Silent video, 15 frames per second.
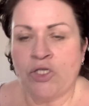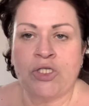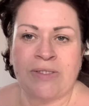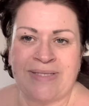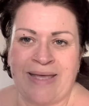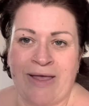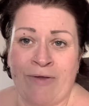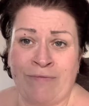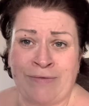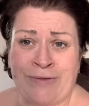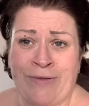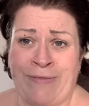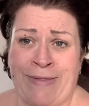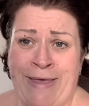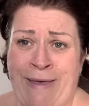yourself
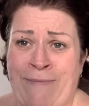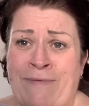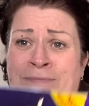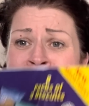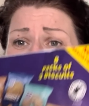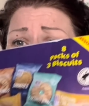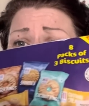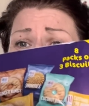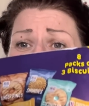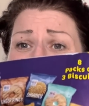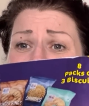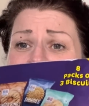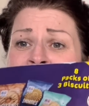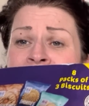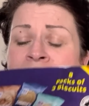from them.
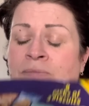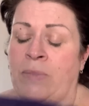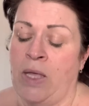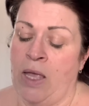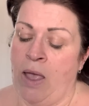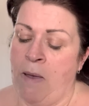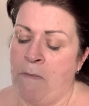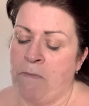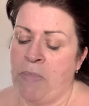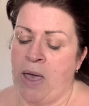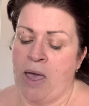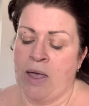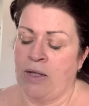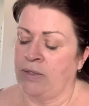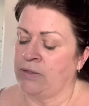
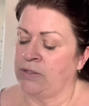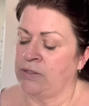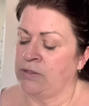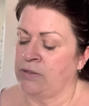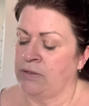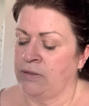But